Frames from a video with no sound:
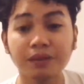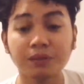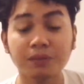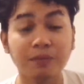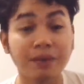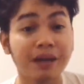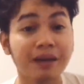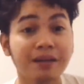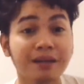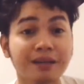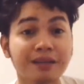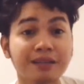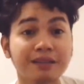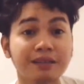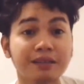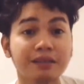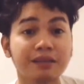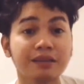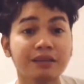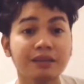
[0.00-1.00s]
Humanity
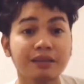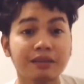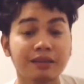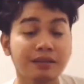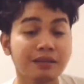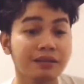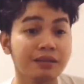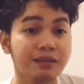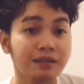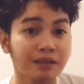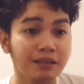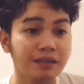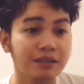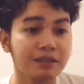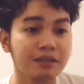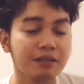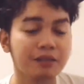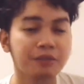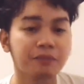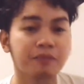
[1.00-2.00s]
still does
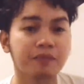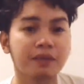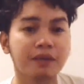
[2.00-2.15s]
exist,